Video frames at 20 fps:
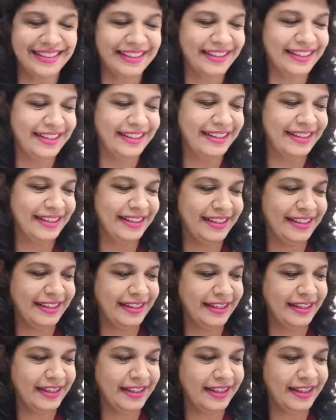
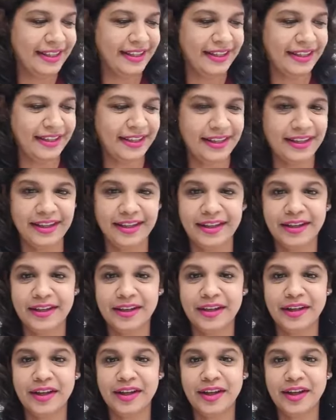
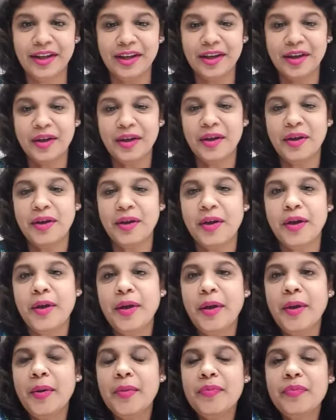
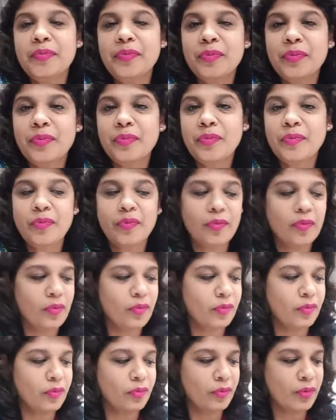
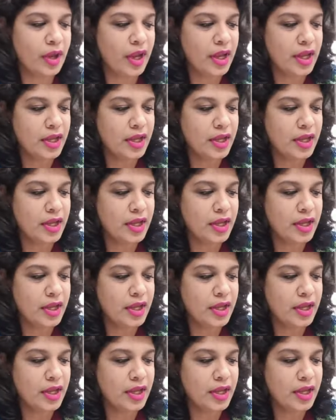(silence)